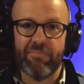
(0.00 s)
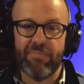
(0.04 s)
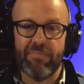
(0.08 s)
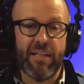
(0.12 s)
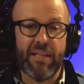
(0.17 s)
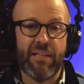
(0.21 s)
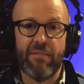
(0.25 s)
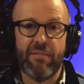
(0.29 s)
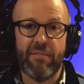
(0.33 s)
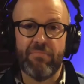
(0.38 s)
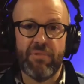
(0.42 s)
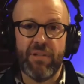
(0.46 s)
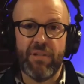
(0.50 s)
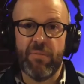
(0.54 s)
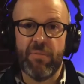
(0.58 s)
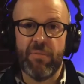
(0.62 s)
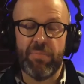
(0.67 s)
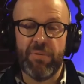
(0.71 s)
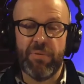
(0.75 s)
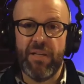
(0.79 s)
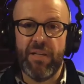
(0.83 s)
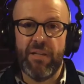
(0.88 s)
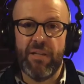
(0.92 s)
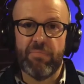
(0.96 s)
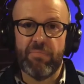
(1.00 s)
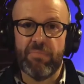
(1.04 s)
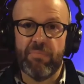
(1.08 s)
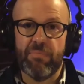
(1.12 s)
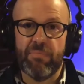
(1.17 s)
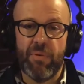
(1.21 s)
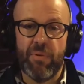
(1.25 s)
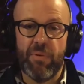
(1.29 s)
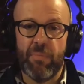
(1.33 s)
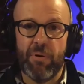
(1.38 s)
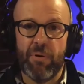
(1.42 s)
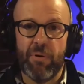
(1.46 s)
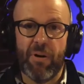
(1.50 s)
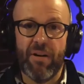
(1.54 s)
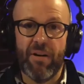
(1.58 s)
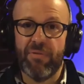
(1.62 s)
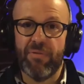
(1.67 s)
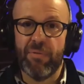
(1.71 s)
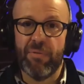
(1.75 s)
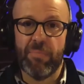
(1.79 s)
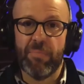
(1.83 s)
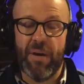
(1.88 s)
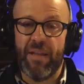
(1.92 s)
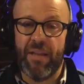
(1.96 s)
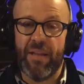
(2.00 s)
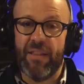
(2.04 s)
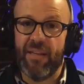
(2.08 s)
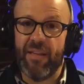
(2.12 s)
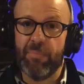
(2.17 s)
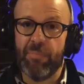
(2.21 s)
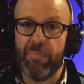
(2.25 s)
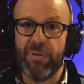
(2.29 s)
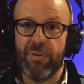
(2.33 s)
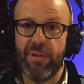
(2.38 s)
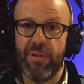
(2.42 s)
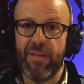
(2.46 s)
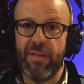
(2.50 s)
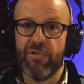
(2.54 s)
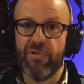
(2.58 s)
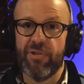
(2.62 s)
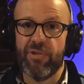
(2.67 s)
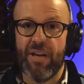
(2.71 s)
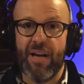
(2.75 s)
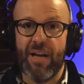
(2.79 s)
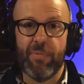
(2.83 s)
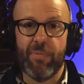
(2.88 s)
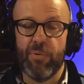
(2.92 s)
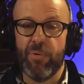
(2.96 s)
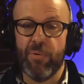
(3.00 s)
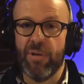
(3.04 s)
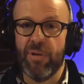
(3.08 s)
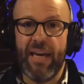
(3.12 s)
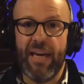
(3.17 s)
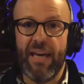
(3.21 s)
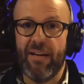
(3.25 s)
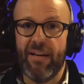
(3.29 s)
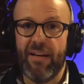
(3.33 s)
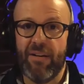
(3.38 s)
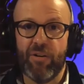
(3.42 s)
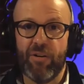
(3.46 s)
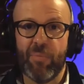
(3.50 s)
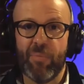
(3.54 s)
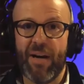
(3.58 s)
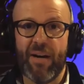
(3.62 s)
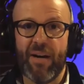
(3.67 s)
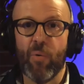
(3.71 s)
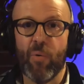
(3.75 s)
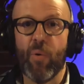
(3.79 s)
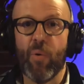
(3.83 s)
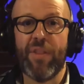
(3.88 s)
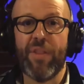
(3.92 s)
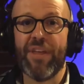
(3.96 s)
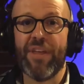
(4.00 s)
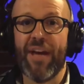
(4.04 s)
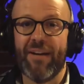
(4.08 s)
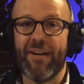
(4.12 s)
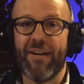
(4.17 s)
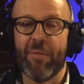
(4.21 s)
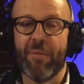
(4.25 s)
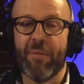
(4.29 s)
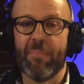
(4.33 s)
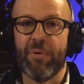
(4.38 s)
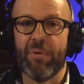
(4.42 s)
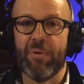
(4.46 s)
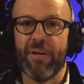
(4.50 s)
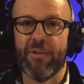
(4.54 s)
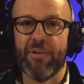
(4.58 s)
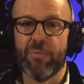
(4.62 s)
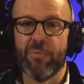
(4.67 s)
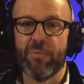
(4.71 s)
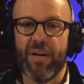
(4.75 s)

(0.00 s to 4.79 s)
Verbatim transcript: And he, he, he part of him, I think, believes Simo will get it no matter what that number is.